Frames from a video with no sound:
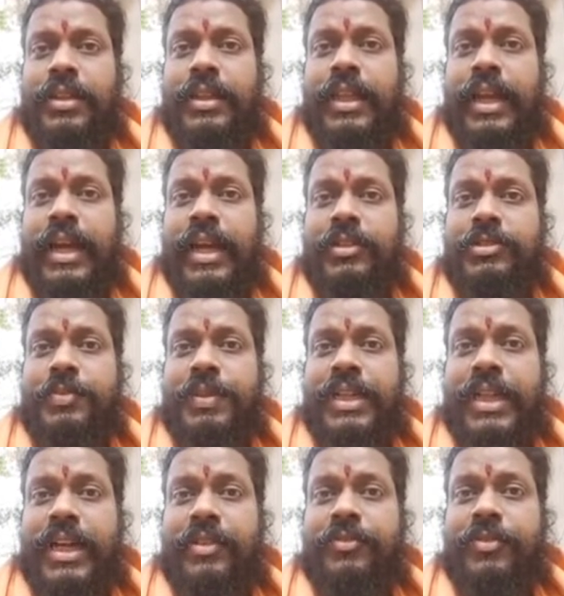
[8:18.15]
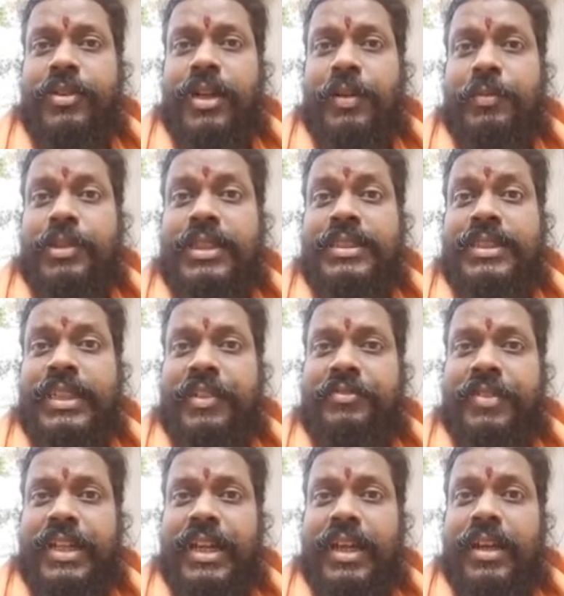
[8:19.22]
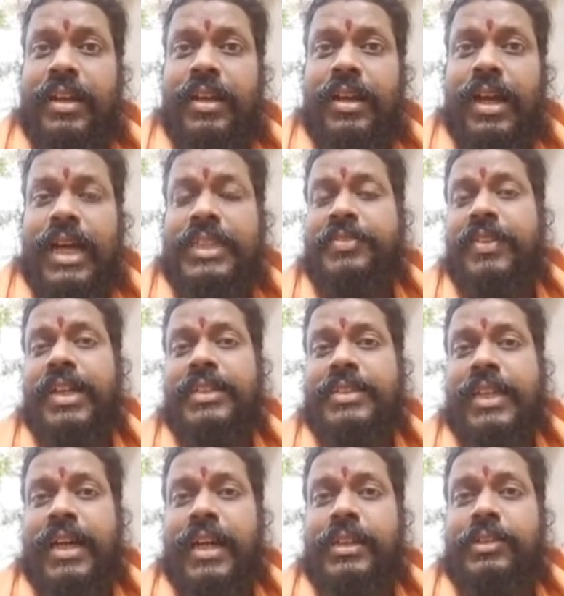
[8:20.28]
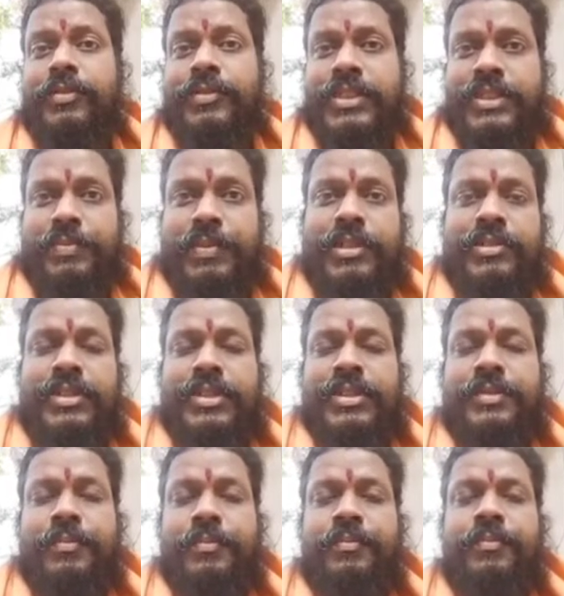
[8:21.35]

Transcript: they have to be careful about the safety as well as the health of the spouse.